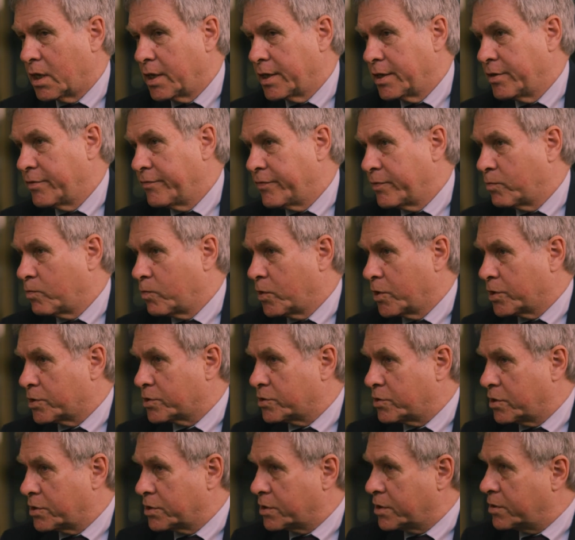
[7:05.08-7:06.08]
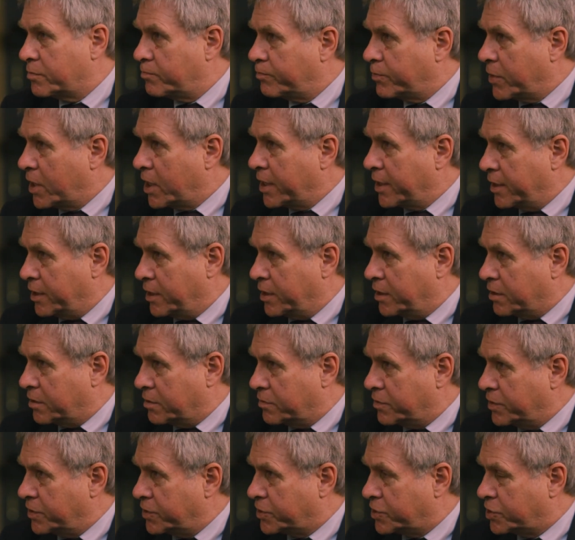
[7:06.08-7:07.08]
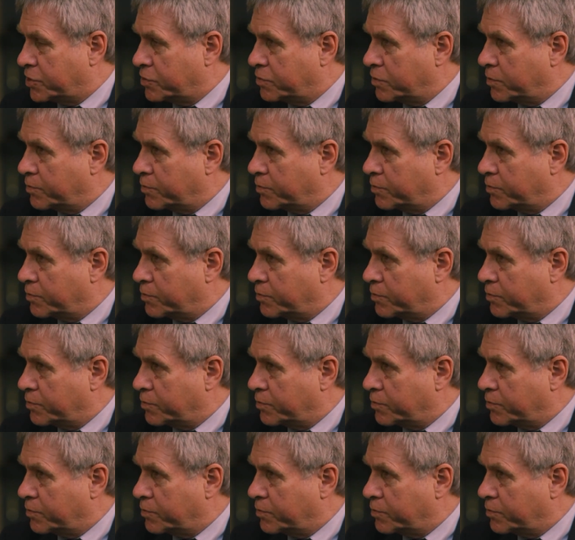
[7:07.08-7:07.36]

I even worked on combining these two